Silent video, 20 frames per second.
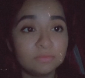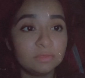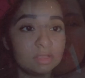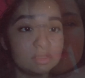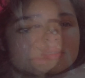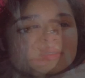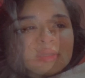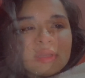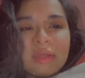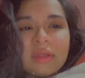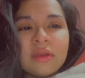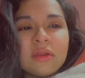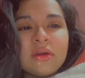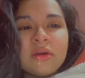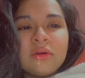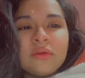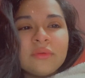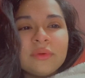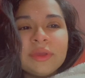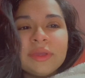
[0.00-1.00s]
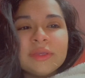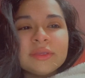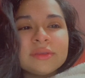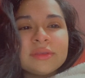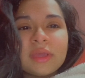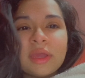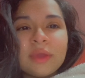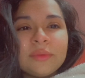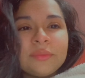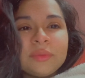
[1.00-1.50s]
It's not always
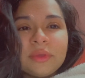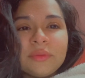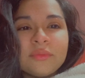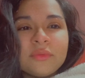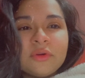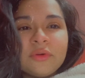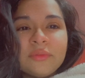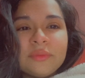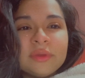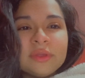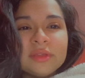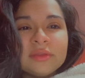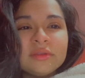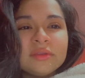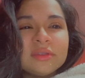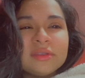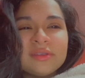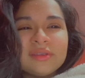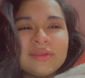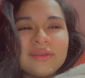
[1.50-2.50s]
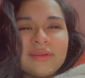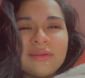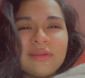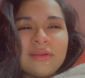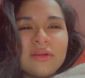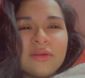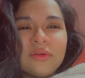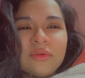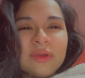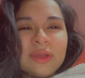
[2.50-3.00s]
happy moments. It's not
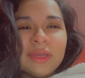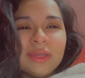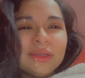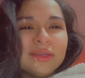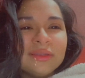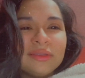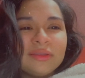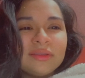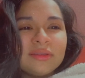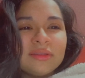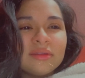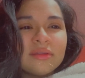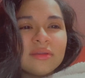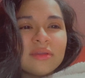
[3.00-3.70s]
always